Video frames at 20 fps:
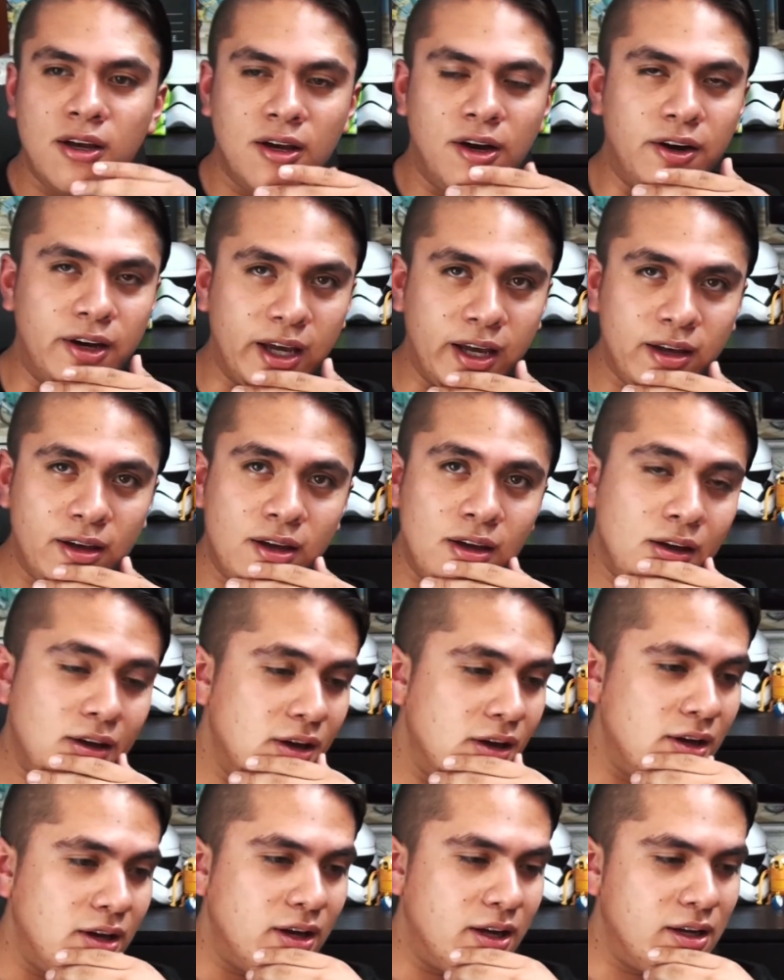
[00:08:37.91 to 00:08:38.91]
Okay,
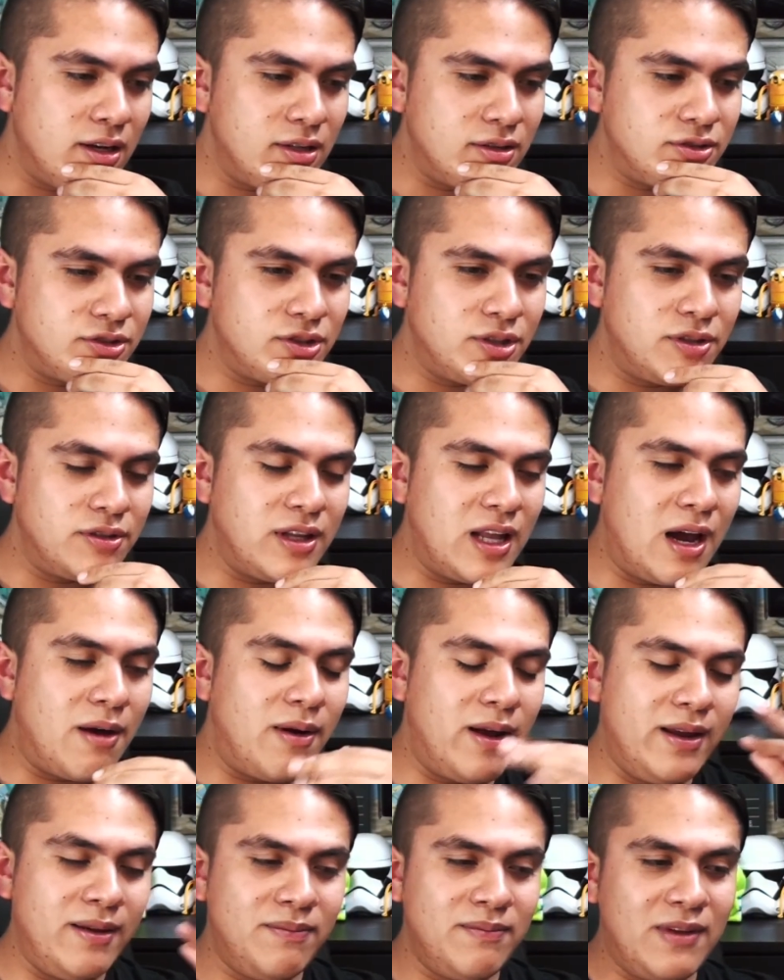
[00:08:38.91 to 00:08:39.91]
and so now
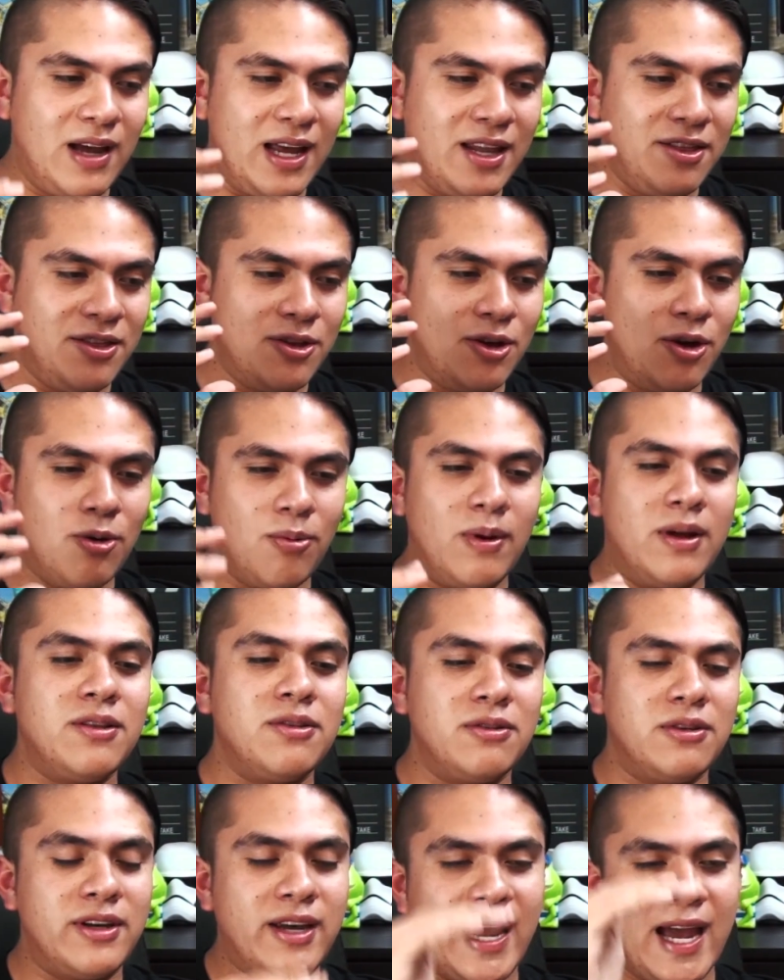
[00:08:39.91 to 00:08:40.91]
I know
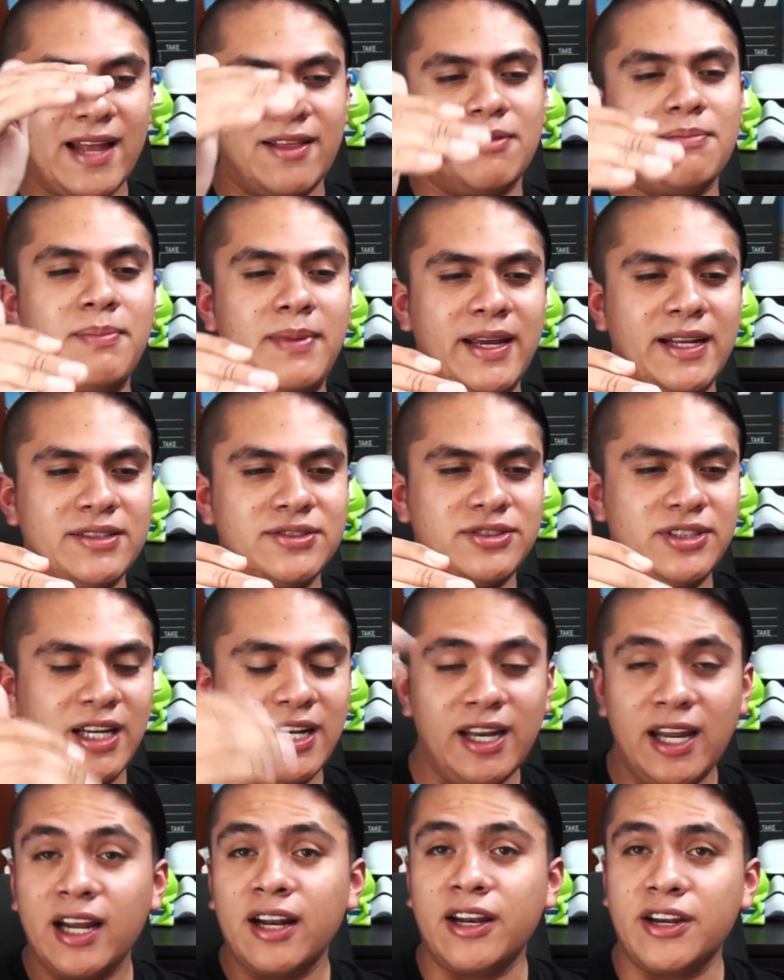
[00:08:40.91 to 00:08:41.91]
what cat means
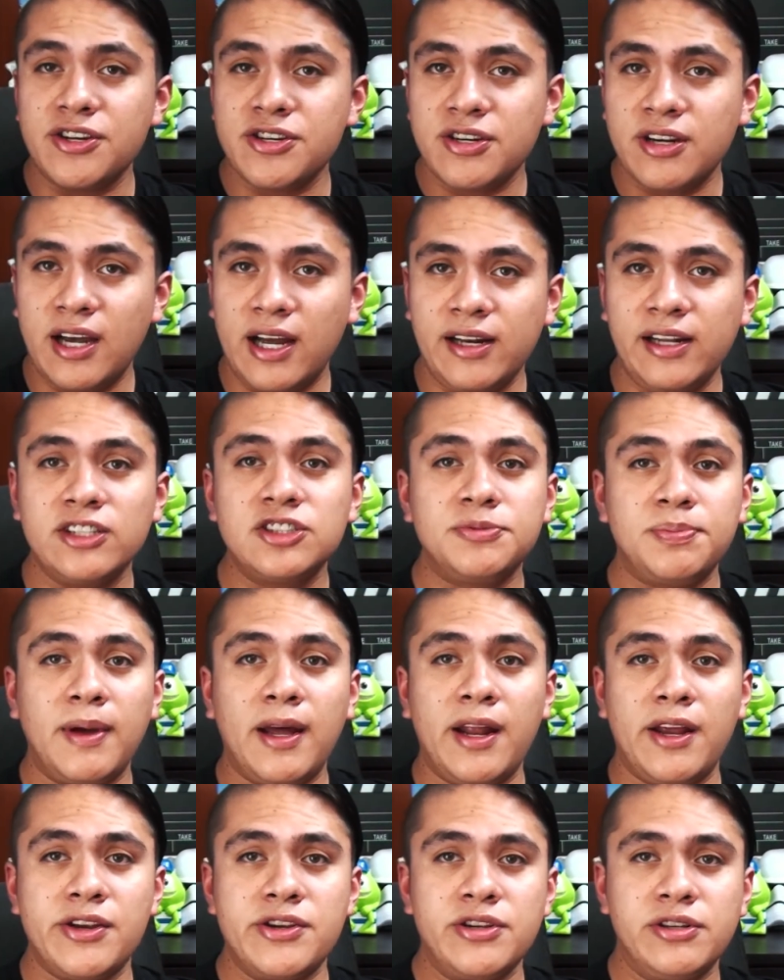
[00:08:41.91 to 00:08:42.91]
in English and in
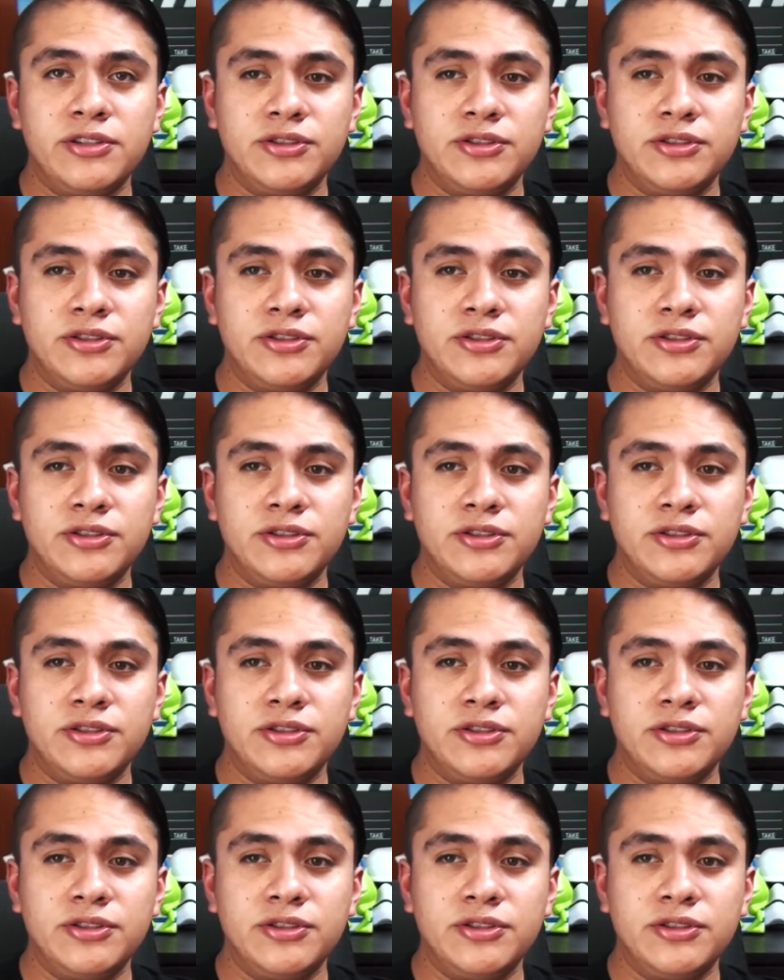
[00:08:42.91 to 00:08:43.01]
Spanish.